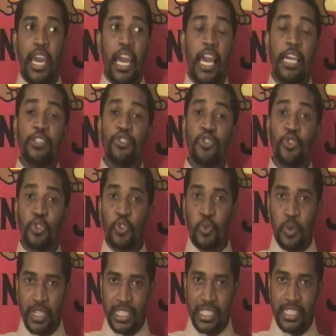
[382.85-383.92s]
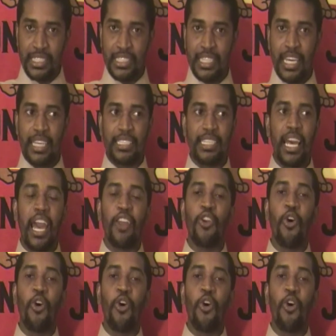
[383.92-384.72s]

and do what he says and